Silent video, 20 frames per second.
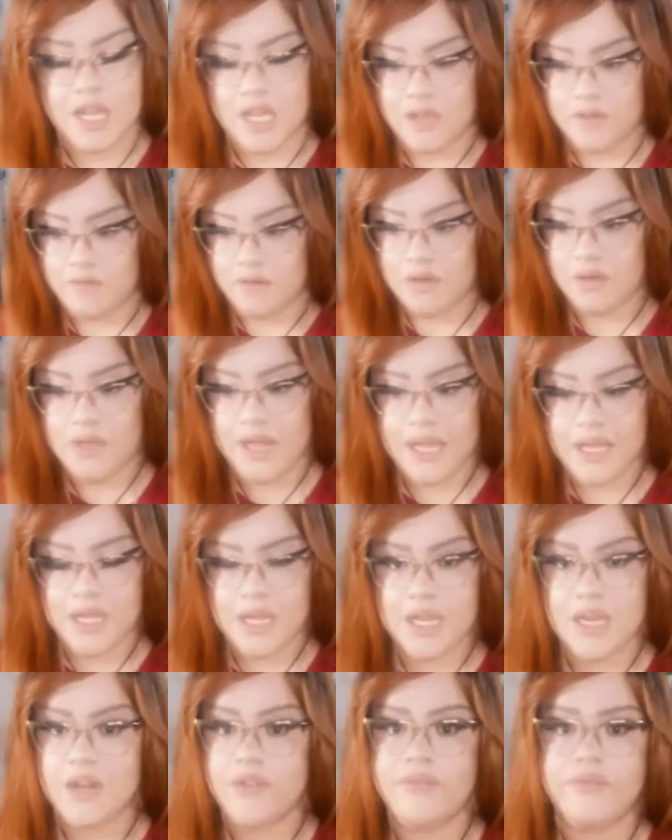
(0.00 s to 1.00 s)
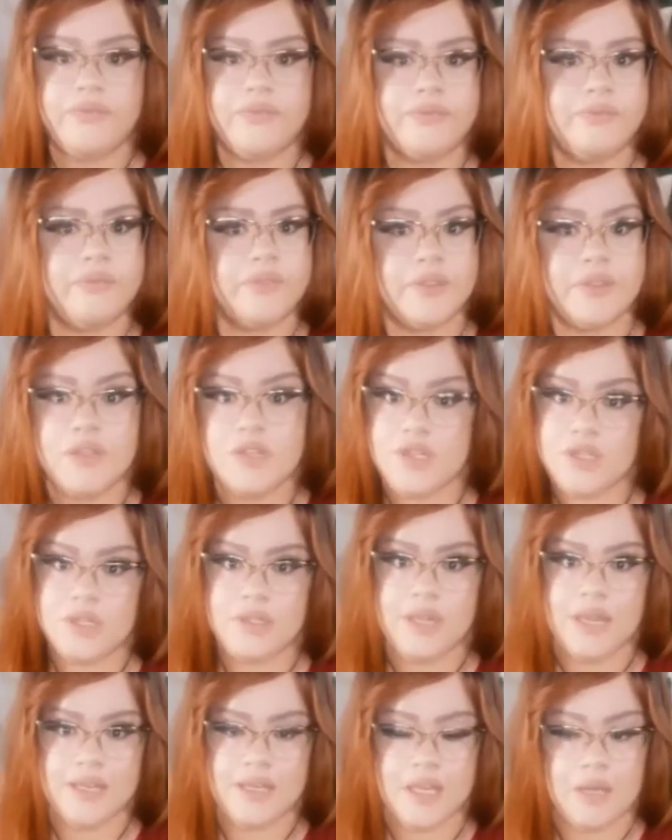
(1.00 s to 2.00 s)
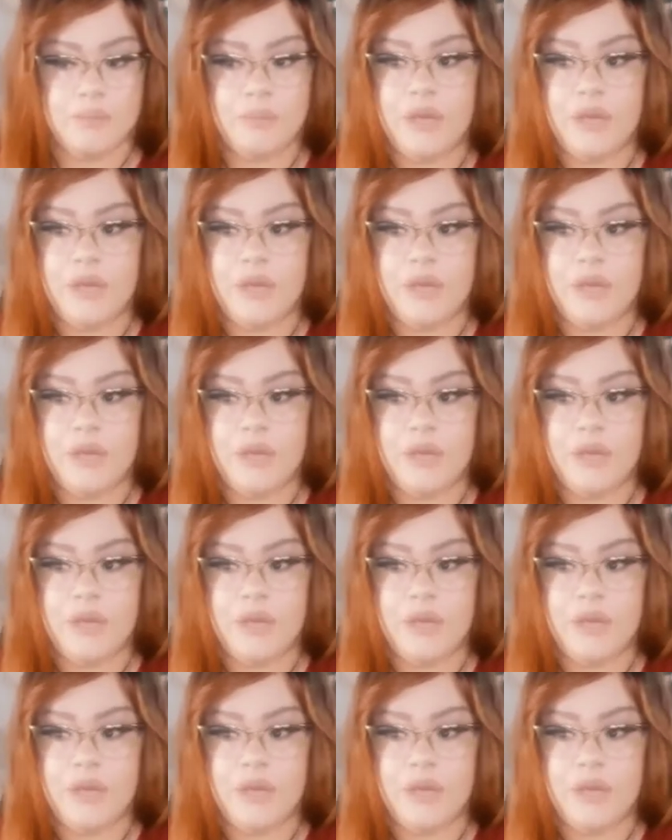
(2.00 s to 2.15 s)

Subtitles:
If you don't like it, you don't like it.